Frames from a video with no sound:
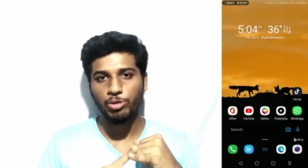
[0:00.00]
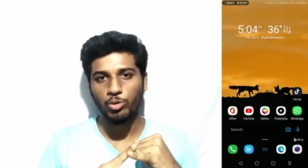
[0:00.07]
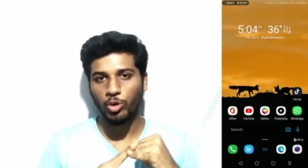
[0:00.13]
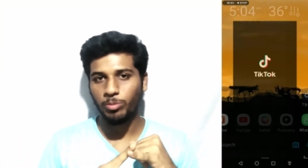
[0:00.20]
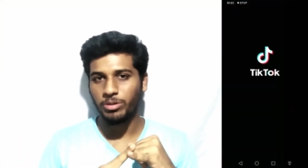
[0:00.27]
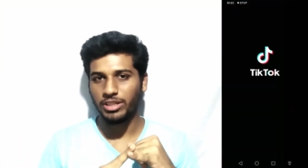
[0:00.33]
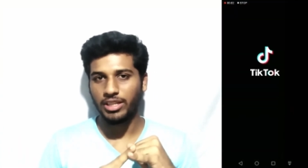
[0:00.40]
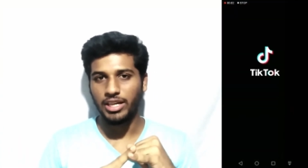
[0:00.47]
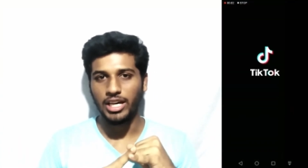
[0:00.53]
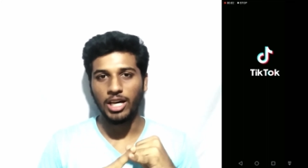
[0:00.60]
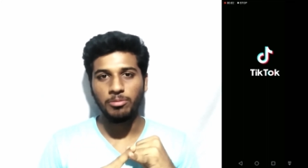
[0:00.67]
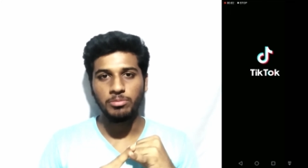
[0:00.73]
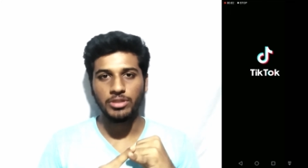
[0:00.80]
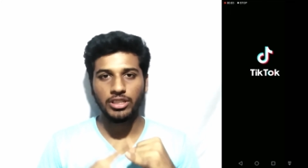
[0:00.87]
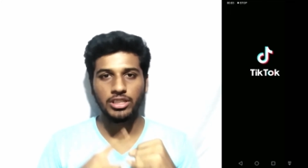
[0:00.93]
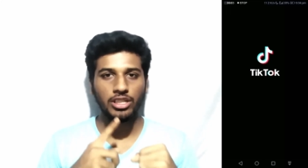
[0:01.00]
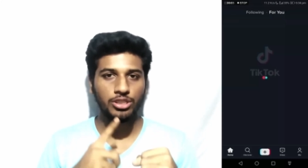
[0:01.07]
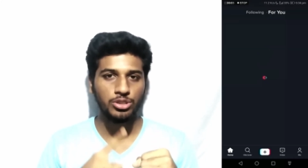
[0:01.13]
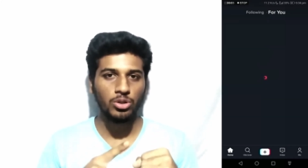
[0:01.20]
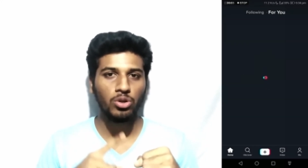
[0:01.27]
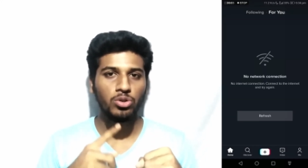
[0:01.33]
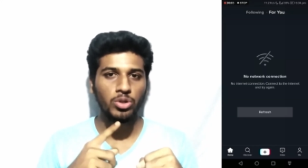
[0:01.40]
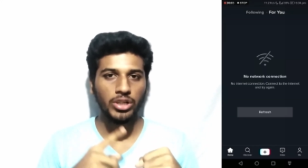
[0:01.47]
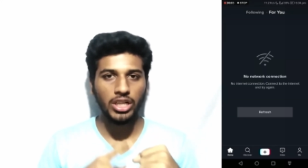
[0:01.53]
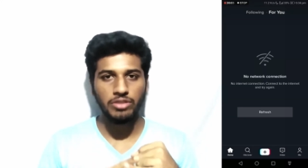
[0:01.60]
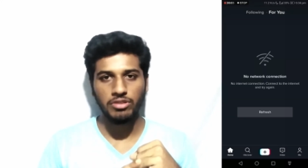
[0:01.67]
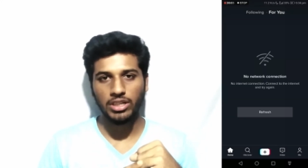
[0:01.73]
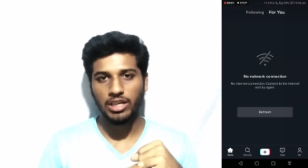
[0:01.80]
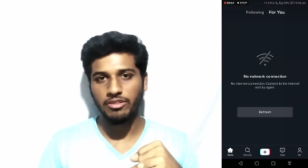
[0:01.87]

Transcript: we open the app, it will show no network